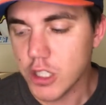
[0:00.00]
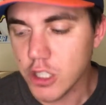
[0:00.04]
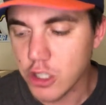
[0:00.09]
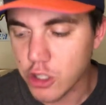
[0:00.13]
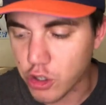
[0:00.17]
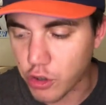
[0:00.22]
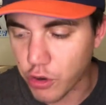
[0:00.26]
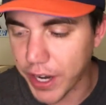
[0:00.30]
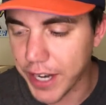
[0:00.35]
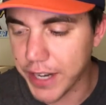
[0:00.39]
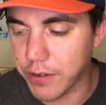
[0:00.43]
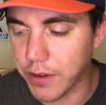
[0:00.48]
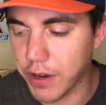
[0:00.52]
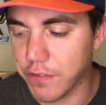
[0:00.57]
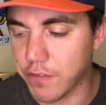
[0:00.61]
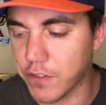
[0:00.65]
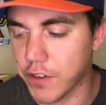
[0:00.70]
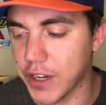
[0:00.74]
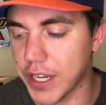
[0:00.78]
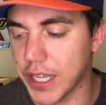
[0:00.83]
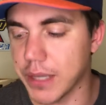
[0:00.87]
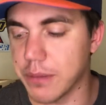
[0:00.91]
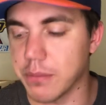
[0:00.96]
Great run
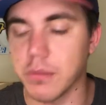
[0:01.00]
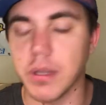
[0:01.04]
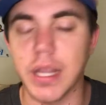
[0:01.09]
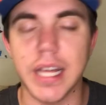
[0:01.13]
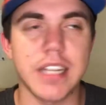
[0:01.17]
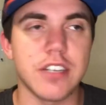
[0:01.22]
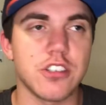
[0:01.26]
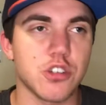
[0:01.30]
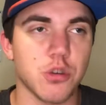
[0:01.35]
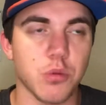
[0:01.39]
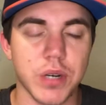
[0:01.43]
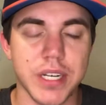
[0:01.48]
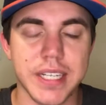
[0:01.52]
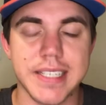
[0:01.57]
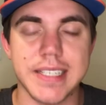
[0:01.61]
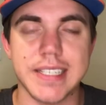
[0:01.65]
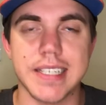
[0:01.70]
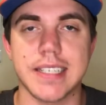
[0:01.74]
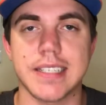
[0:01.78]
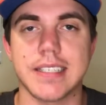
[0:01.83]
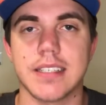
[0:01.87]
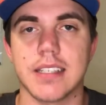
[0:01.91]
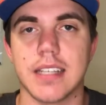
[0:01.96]
for him. Led
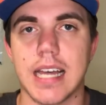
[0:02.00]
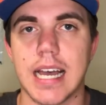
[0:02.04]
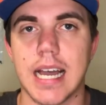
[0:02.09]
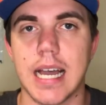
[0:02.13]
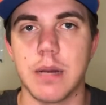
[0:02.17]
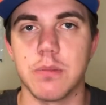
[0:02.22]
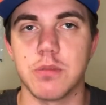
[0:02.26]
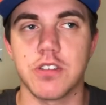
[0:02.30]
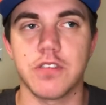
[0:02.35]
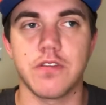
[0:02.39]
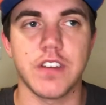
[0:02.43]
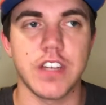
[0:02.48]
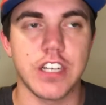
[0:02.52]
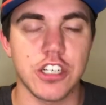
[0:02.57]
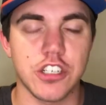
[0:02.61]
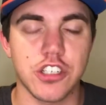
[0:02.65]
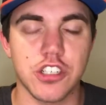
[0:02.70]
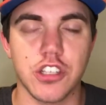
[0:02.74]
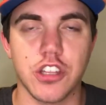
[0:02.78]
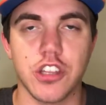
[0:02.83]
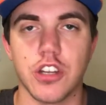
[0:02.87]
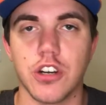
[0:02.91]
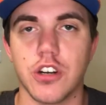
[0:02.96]
26 laps.
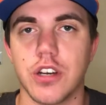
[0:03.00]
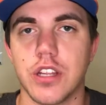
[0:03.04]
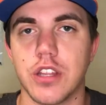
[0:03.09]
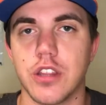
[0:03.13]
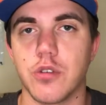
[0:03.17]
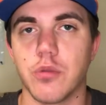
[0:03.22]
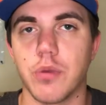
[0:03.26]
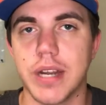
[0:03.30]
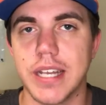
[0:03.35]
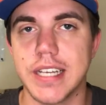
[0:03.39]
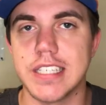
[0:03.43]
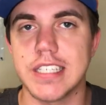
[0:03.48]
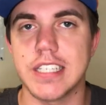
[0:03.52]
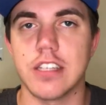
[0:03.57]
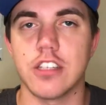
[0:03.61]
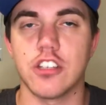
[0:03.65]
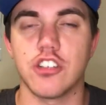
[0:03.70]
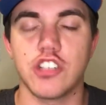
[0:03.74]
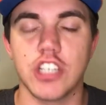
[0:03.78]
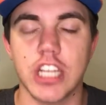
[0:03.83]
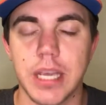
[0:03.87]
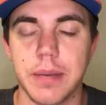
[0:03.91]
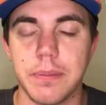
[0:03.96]
Finished 3rd in the race in the
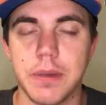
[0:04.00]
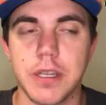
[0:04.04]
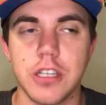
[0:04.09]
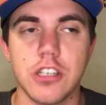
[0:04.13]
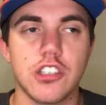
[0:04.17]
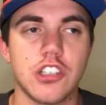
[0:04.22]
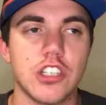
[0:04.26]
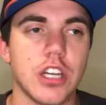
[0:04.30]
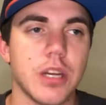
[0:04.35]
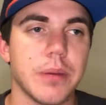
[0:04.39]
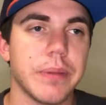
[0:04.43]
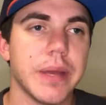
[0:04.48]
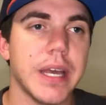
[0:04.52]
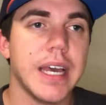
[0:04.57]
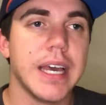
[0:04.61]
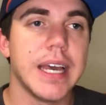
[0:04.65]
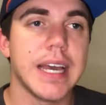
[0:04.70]
championship.